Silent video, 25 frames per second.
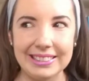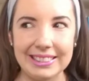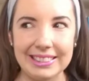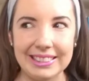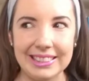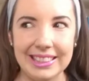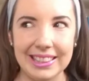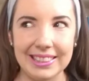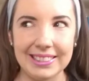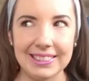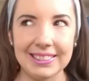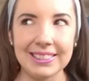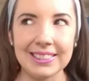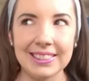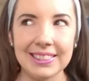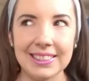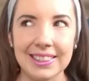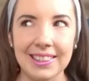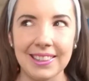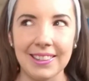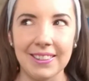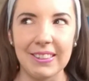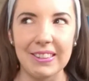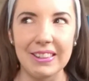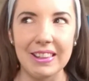didn't
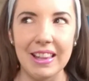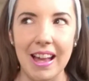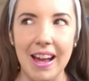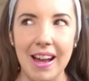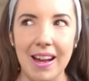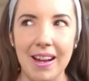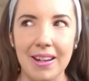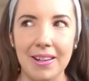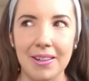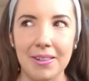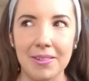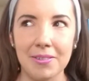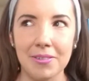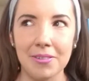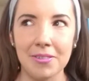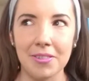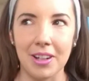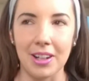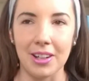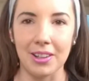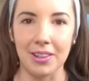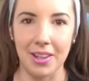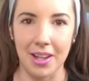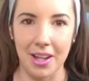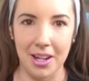love
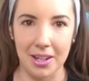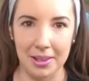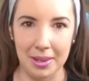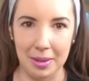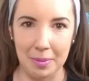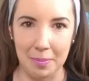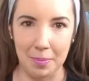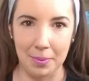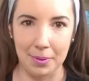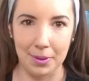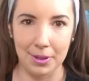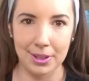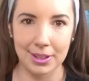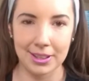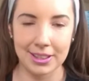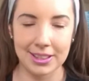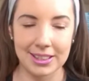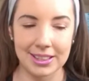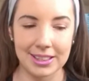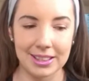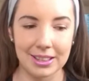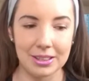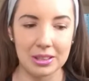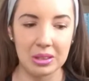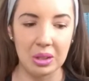a lot of the
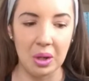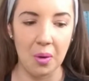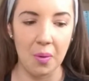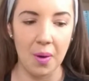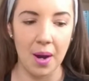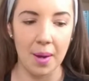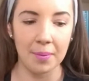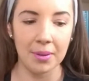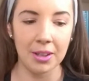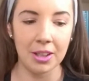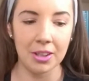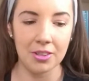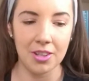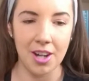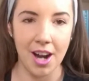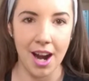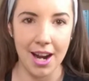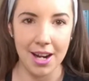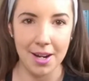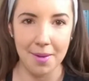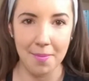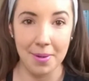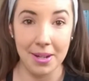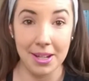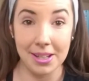books. So I'm going to try
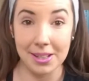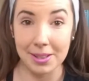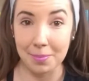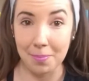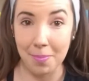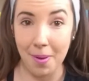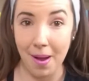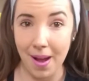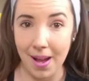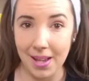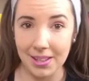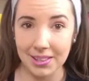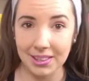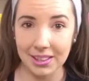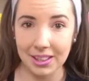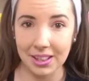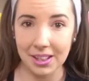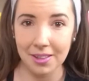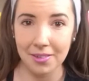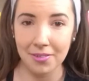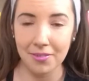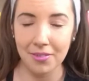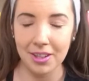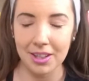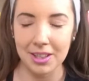to be as
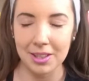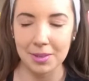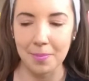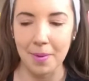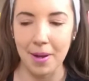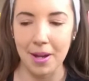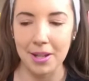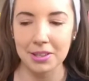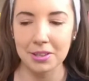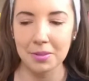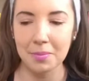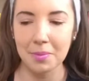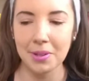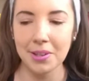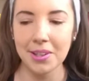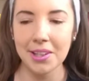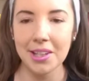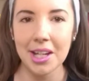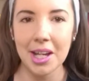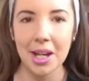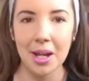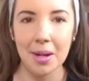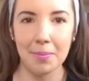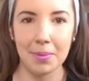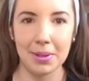positive as possible,
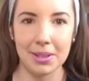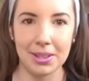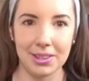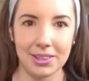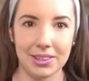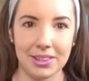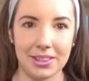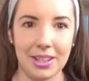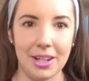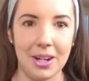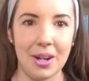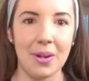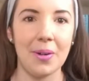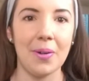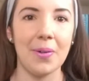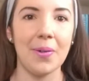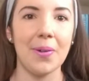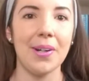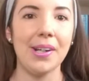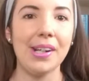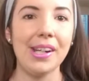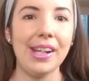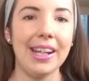but just know